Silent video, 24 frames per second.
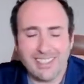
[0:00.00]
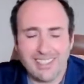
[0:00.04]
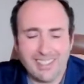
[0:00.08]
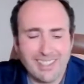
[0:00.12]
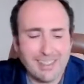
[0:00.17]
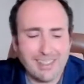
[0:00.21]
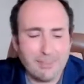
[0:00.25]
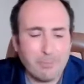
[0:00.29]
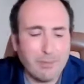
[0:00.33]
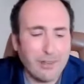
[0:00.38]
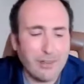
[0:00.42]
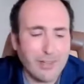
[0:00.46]
in
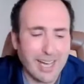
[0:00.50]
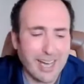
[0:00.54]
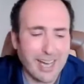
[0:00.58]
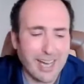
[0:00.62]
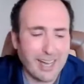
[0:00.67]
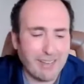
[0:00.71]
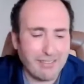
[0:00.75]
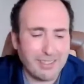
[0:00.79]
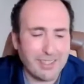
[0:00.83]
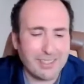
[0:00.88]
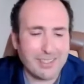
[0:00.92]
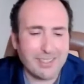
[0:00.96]
the book I
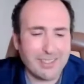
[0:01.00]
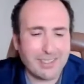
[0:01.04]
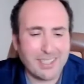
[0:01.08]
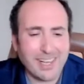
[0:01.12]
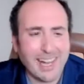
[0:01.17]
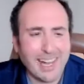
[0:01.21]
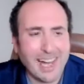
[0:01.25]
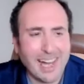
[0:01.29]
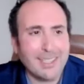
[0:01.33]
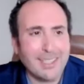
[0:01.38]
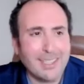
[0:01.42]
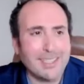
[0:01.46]
have this
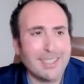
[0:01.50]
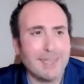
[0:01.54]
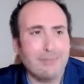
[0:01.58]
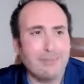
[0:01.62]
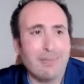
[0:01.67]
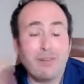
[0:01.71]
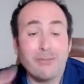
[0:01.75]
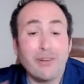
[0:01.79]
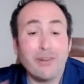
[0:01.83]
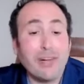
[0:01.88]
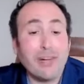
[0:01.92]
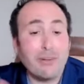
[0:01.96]
concept that
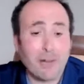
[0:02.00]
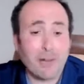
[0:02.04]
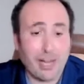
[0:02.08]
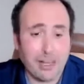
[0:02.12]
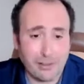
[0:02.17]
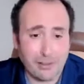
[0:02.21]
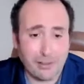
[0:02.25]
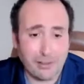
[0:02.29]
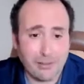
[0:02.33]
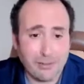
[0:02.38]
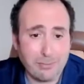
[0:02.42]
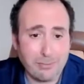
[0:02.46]
I'm very proud
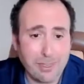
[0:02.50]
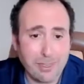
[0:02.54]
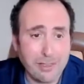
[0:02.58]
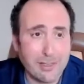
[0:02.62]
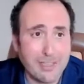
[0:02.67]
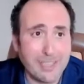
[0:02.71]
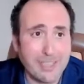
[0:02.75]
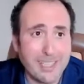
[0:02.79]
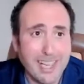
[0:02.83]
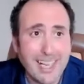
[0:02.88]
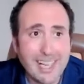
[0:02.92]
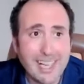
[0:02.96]
of
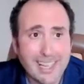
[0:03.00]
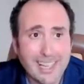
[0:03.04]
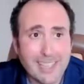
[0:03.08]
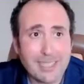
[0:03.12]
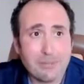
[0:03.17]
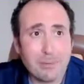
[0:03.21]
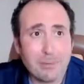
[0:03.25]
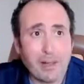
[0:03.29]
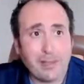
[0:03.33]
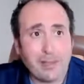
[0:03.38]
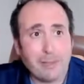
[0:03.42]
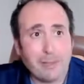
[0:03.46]
because that's
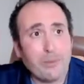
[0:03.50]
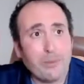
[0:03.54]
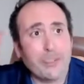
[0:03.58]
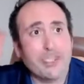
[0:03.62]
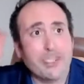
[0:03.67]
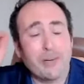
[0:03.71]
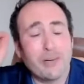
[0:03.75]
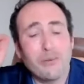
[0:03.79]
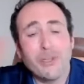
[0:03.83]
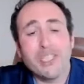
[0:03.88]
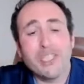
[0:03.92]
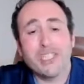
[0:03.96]
probably the most
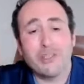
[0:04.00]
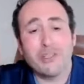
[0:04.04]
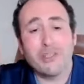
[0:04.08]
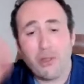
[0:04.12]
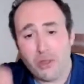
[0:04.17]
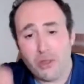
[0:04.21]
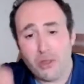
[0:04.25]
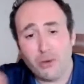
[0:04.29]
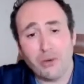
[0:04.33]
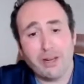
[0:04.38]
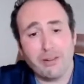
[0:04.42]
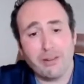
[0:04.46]
original
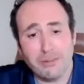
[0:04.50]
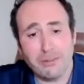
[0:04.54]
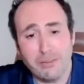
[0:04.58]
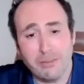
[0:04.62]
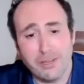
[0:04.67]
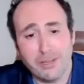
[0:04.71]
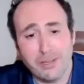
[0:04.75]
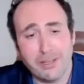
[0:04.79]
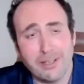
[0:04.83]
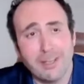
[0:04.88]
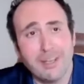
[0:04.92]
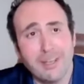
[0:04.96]
thought of the
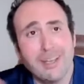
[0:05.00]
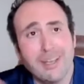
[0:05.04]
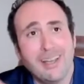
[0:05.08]
book.